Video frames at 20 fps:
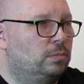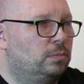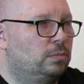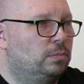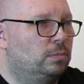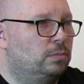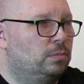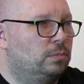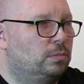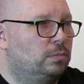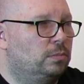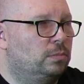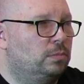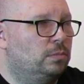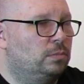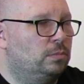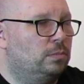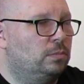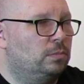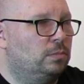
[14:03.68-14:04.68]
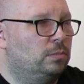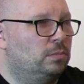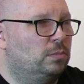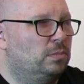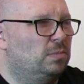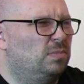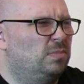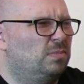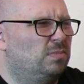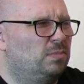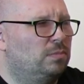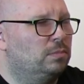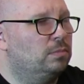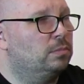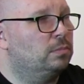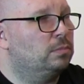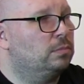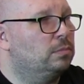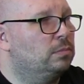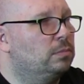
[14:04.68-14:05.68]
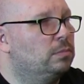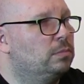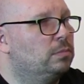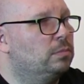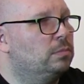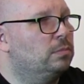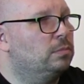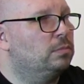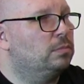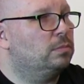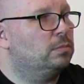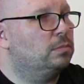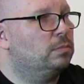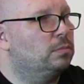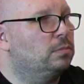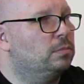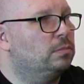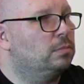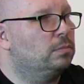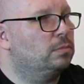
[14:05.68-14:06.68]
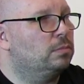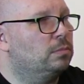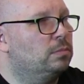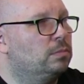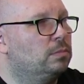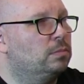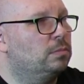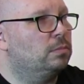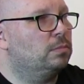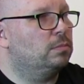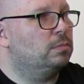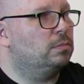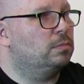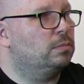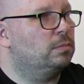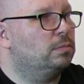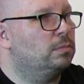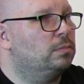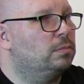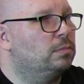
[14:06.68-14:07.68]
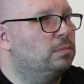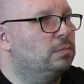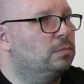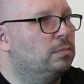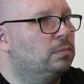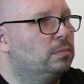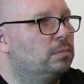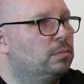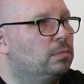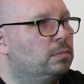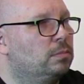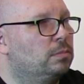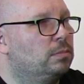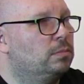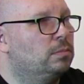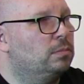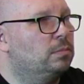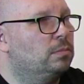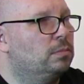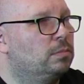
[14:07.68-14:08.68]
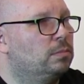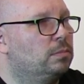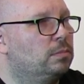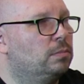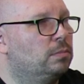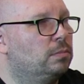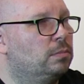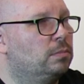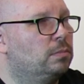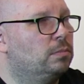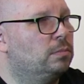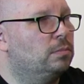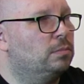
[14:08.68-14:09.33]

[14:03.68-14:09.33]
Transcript: The person shown says nothing.